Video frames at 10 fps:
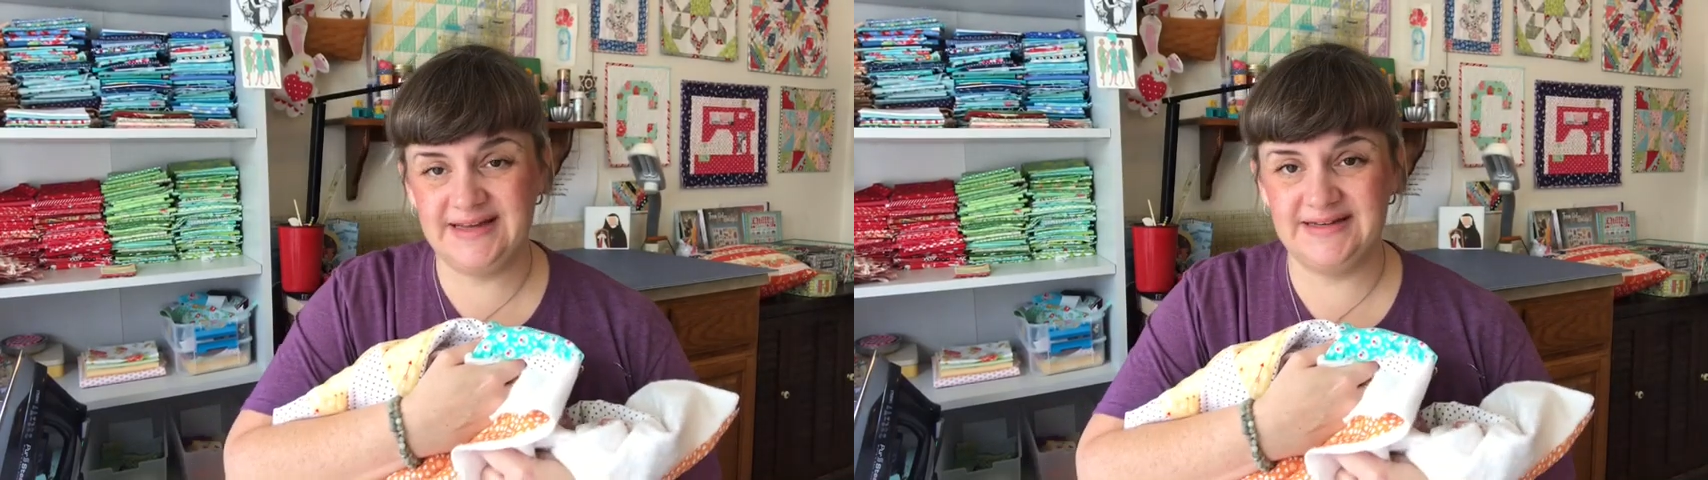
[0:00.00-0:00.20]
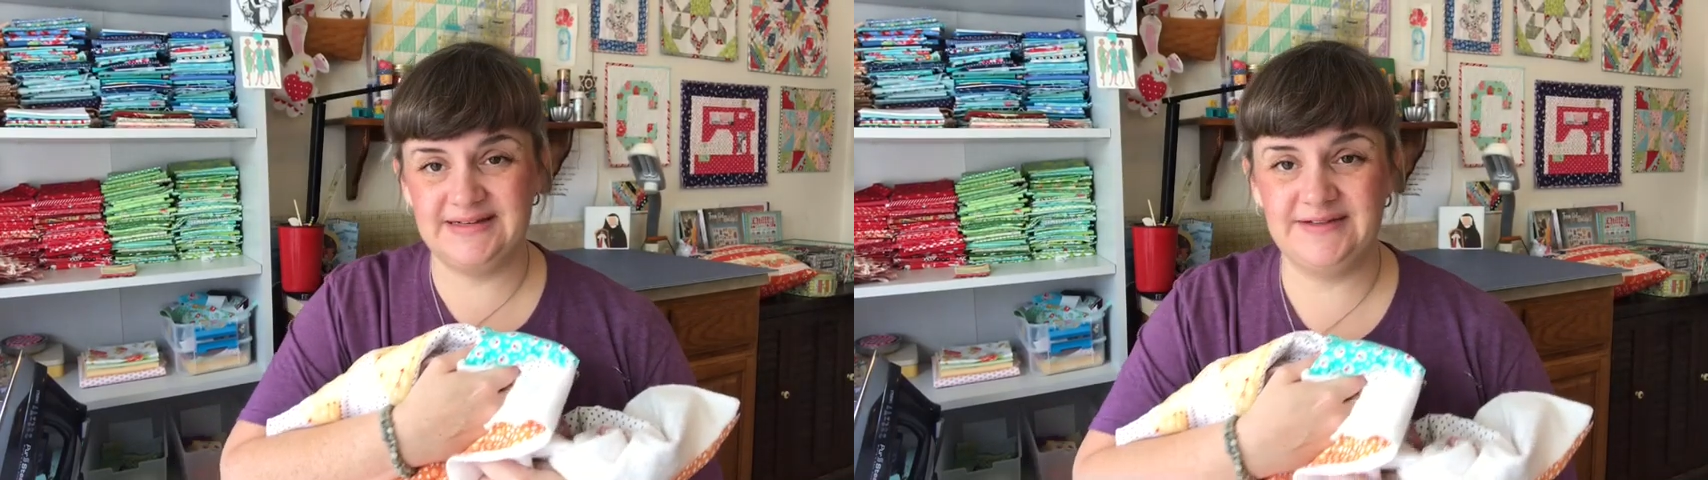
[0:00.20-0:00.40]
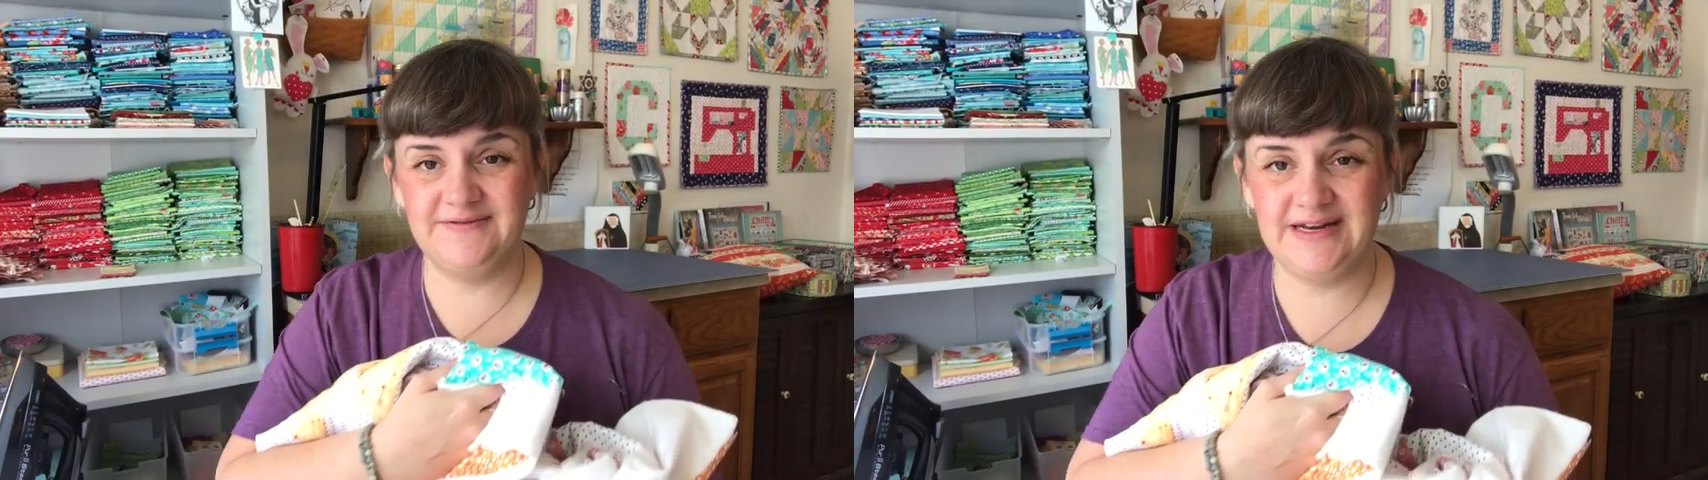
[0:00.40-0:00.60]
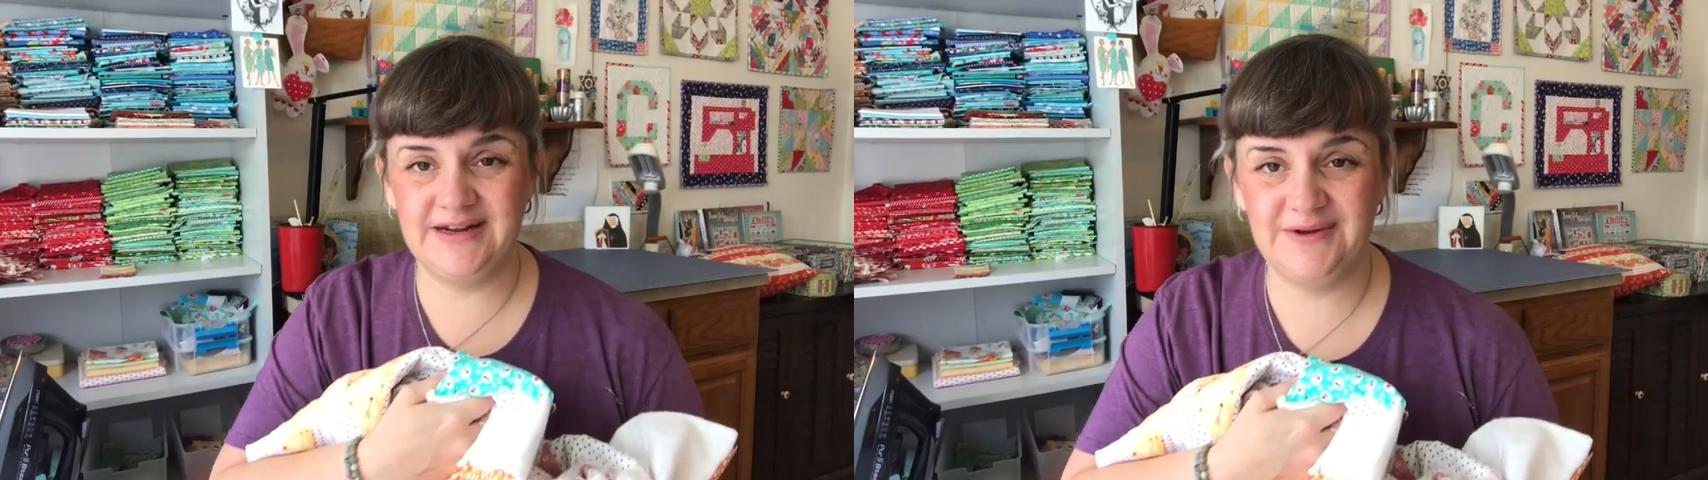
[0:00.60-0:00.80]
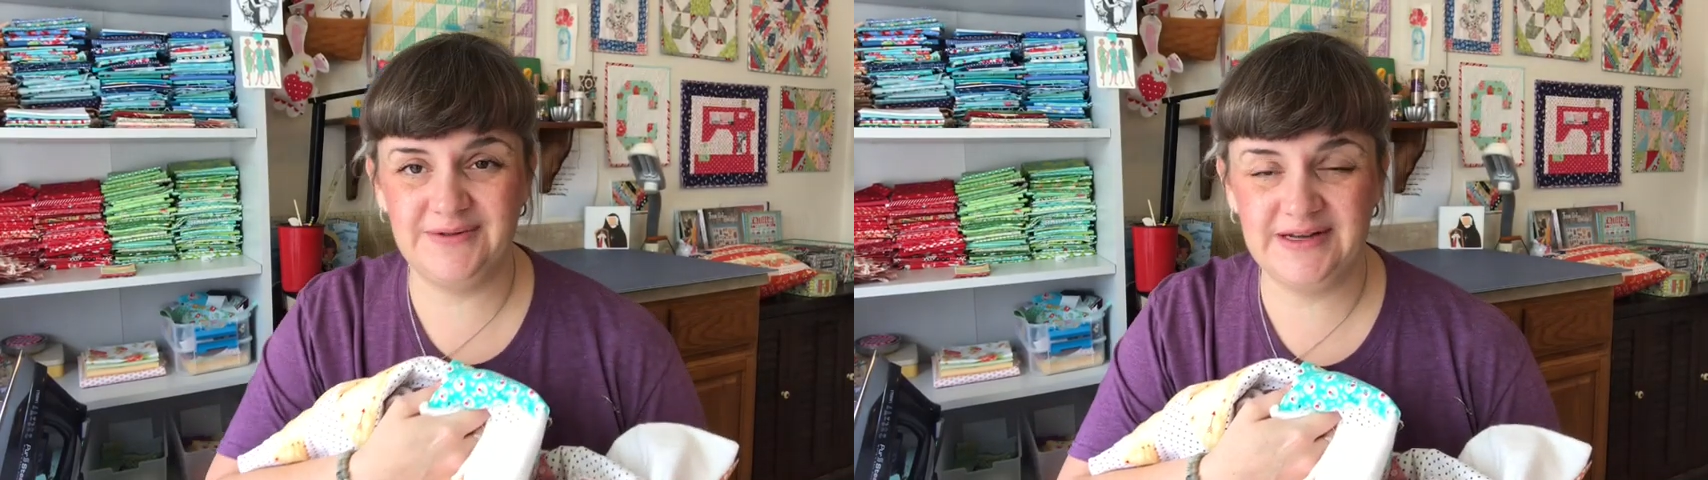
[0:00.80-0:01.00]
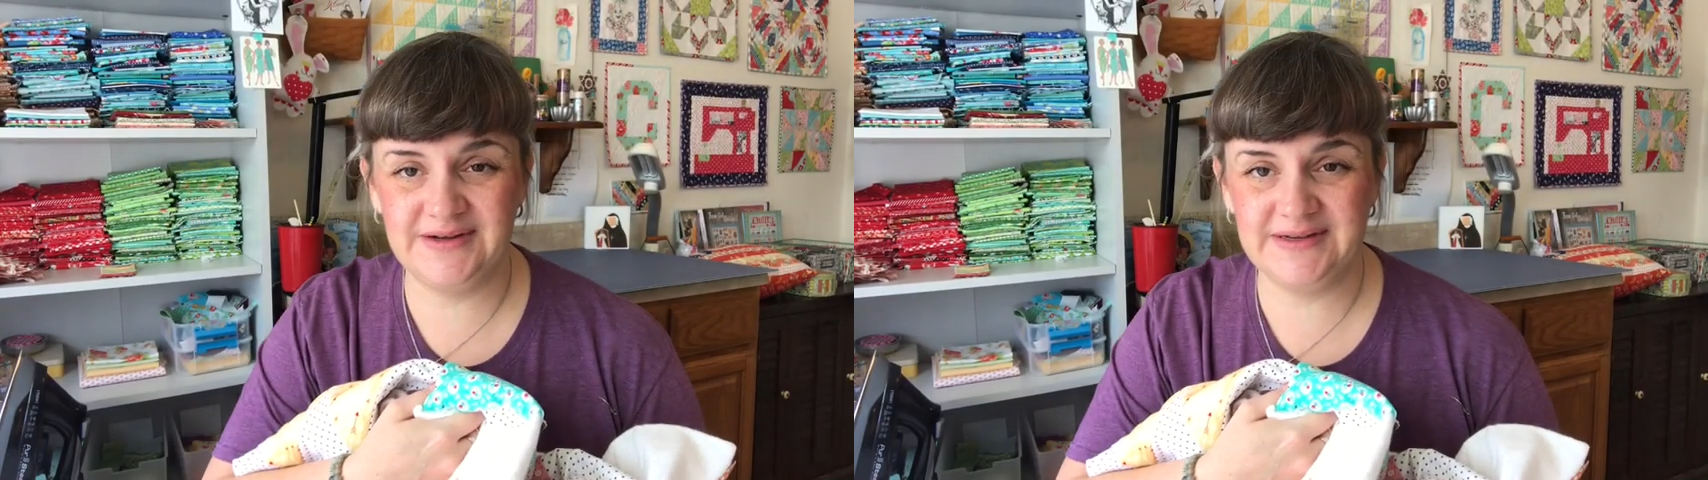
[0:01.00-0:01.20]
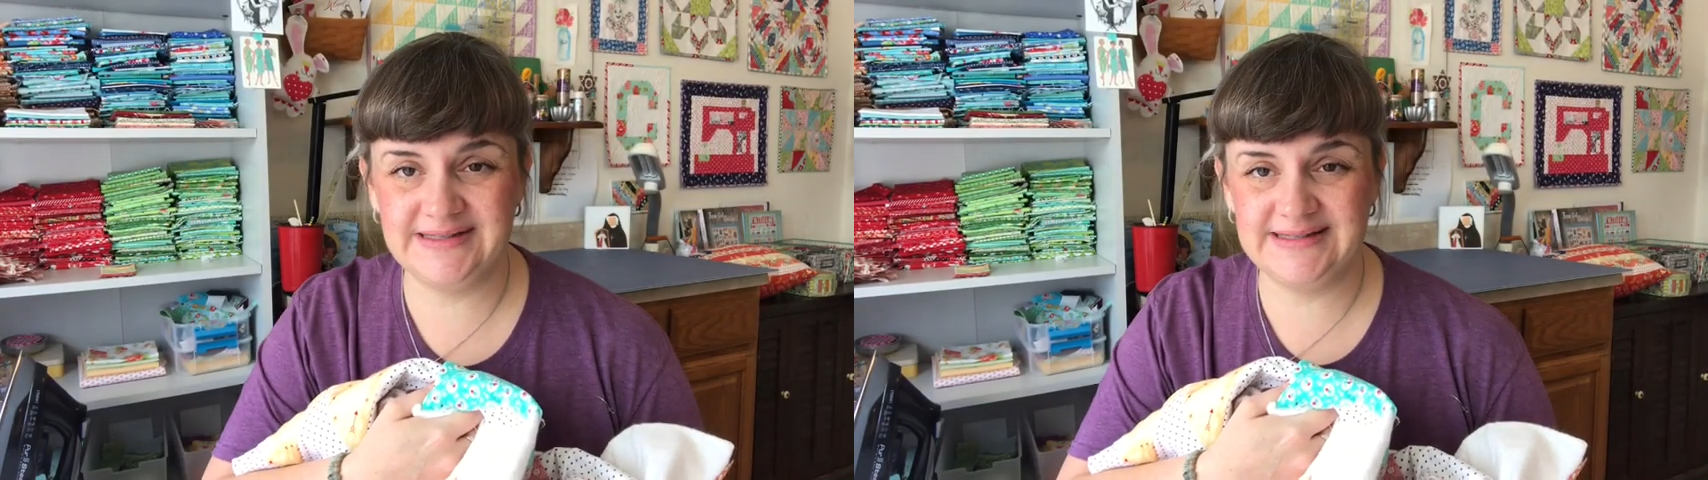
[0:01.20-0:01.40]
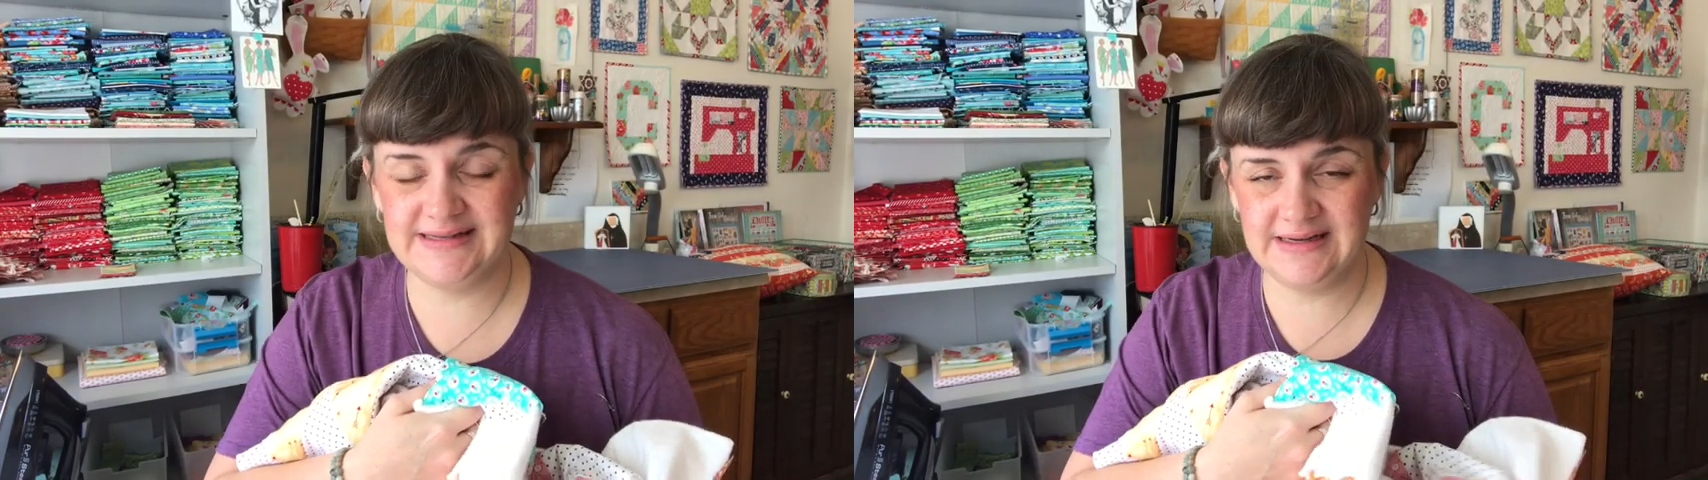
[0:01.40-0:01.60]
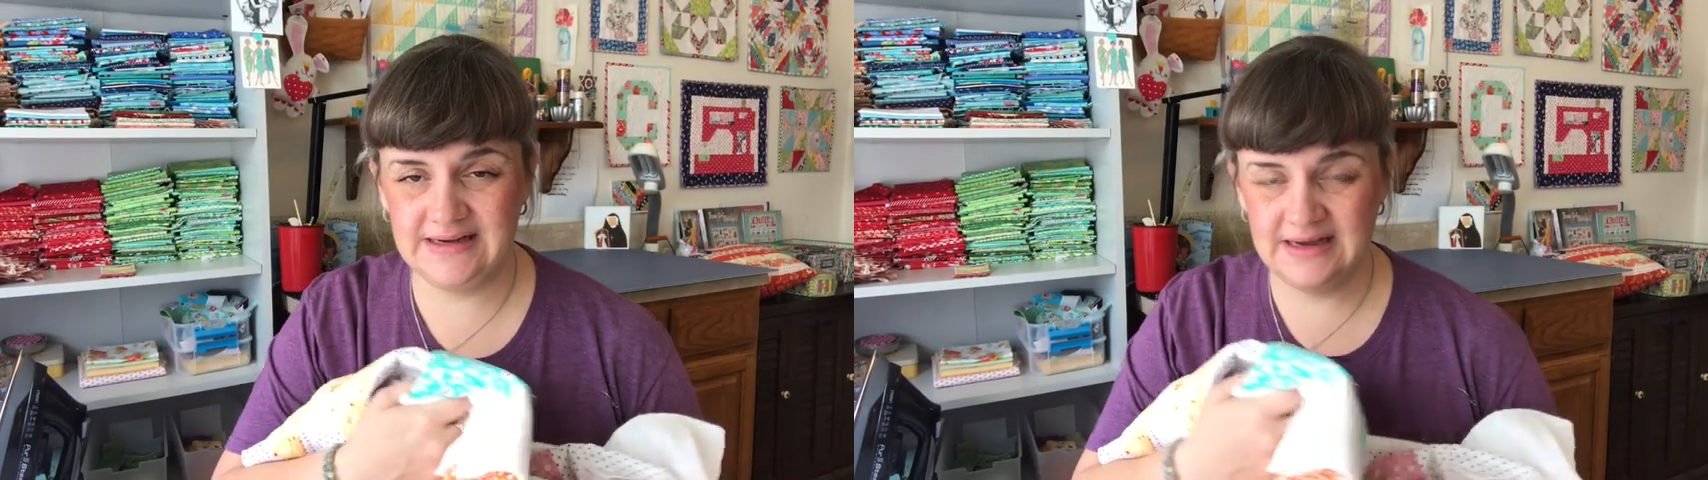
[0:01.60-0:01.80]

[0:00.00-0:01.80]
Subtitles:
end of the video that you can see.